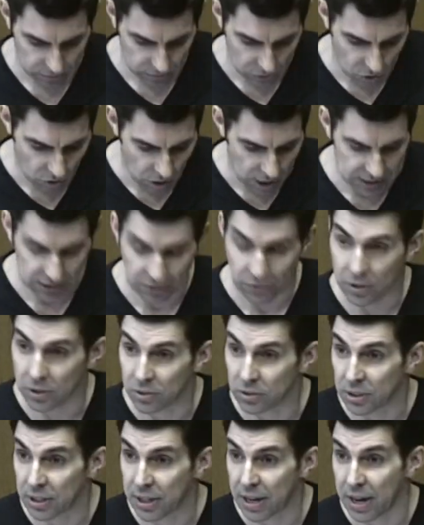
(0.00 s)
quite
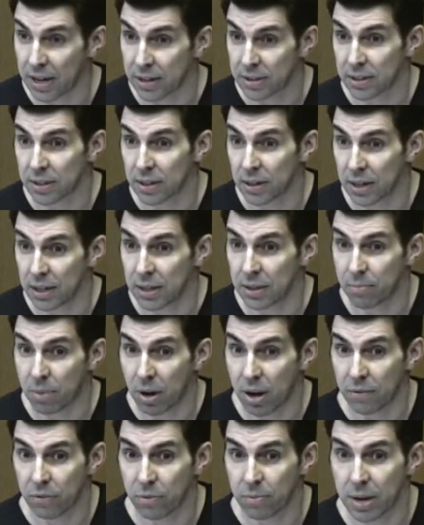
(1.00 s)
difficult to get in the
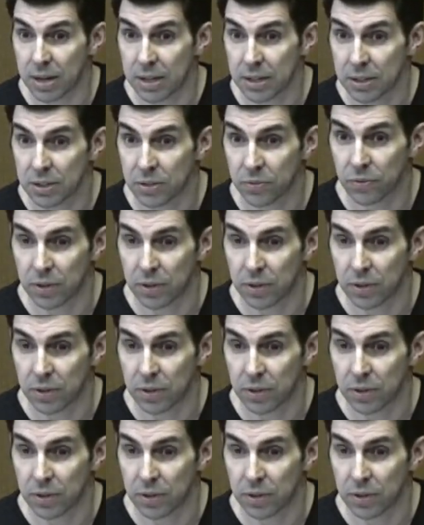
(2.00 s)
bioinformatics